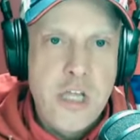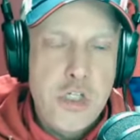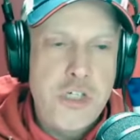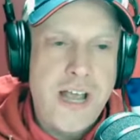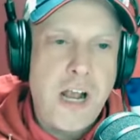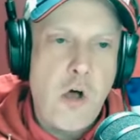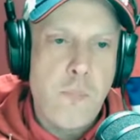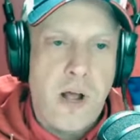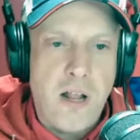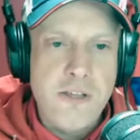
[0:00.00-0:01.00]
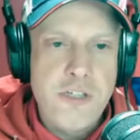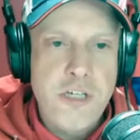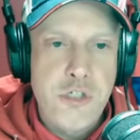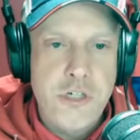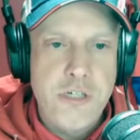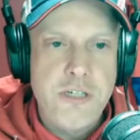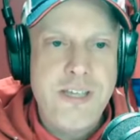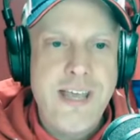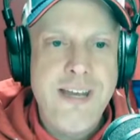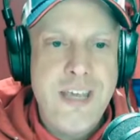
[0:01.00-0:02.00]
check out Policy
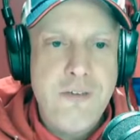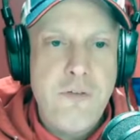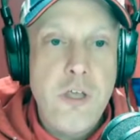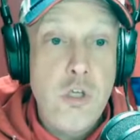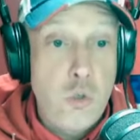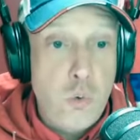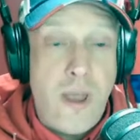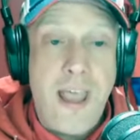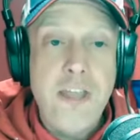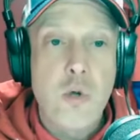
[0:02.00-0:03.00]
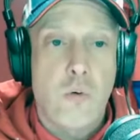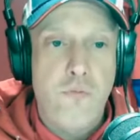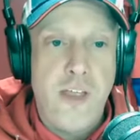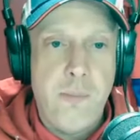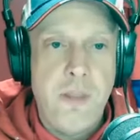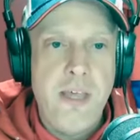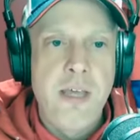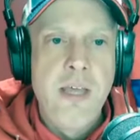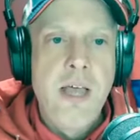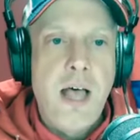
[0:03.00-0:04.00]
Genius and give you and your family
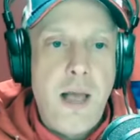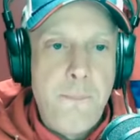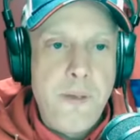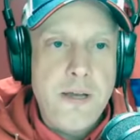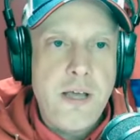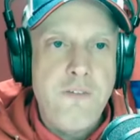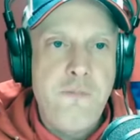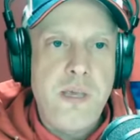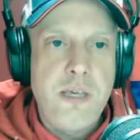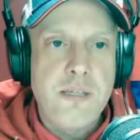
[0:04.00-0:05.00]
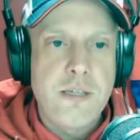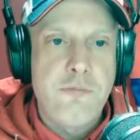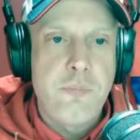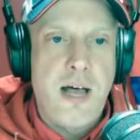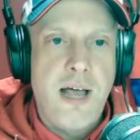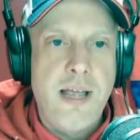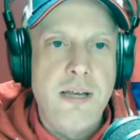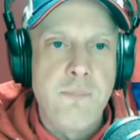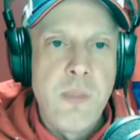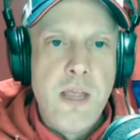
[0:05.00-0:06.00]
a bit of peace of mind.